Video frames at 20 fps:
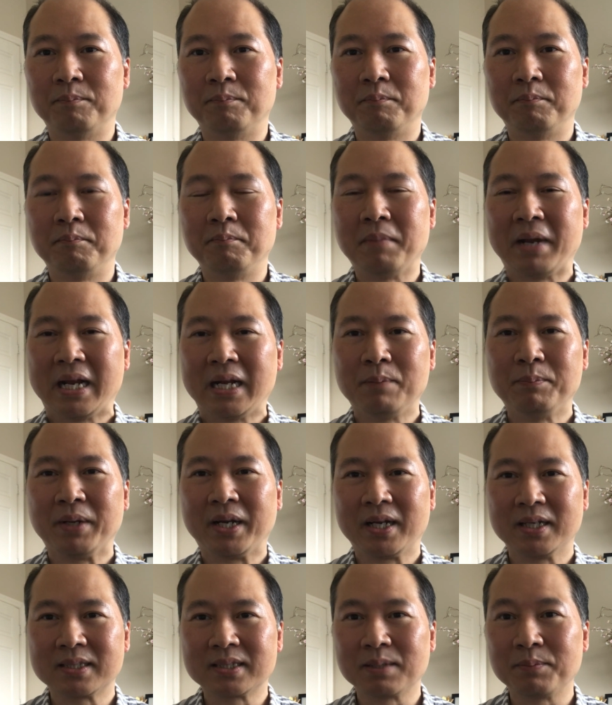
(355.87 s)
mainly
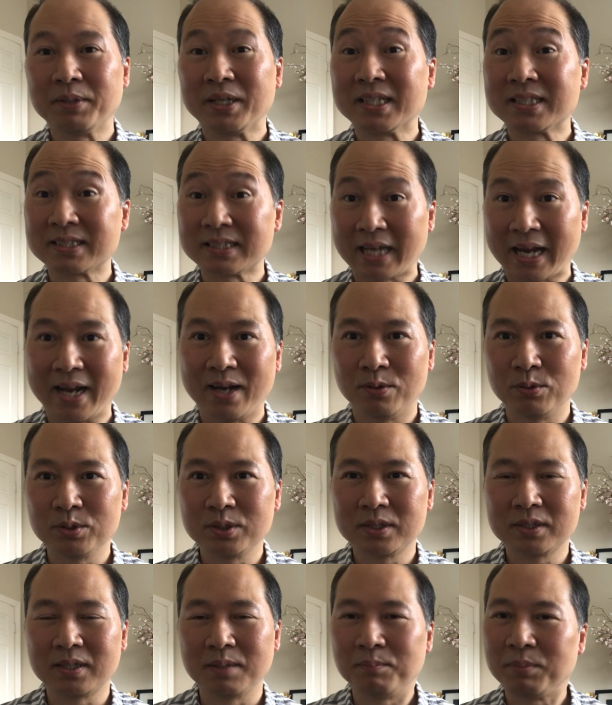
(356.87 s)
because some of the
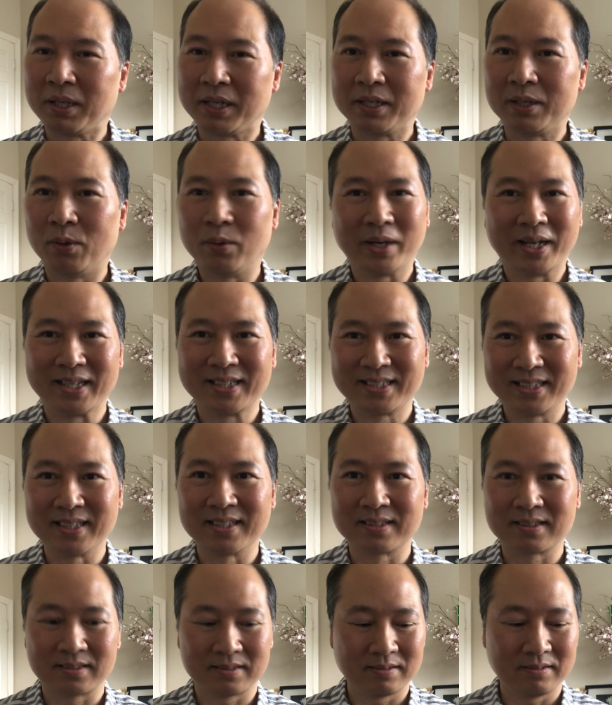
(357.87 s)
sounds simply don't
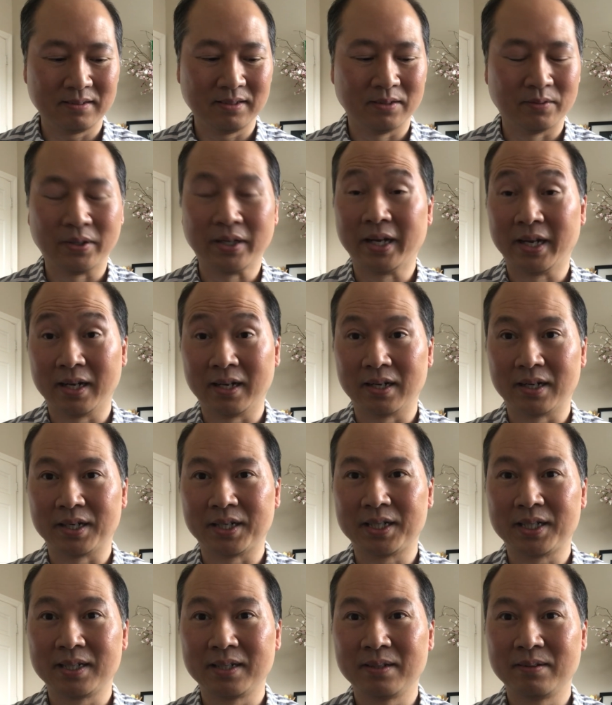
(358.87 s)
exist, you know, in
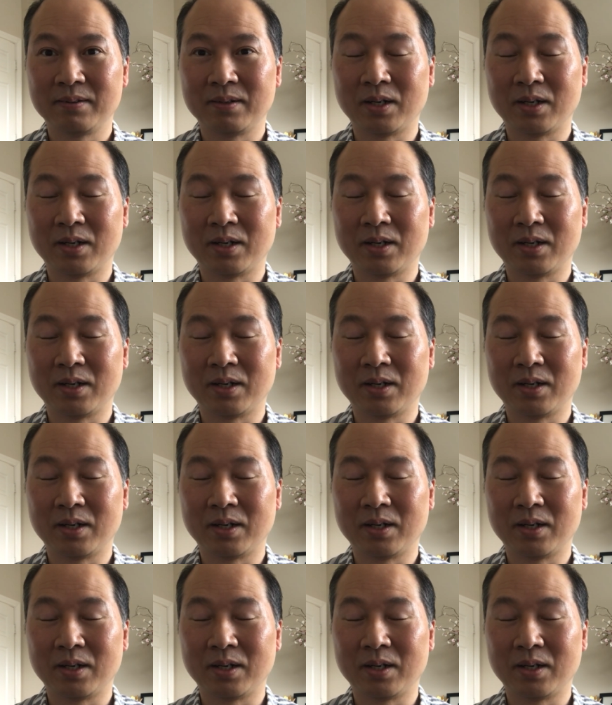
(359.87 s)
English.